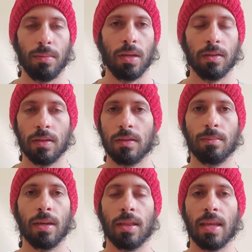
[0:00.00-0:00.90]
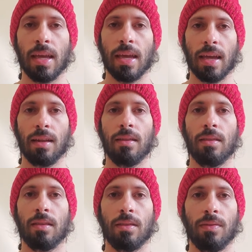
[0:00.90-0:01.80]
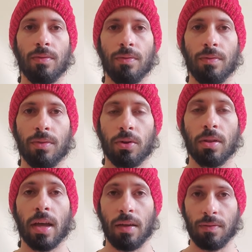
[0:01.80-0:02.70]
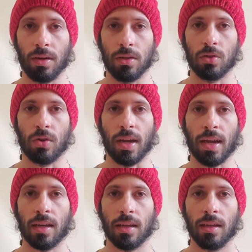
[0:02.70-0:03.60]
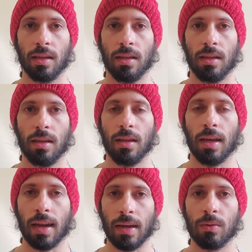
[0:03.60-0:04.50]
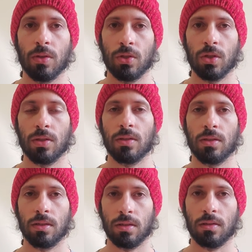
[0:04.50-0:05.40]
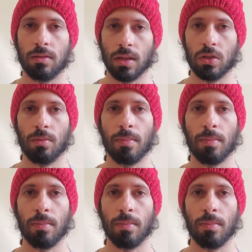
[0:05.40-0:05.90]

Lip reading: because it seemed like they had their life on track, and I was just such a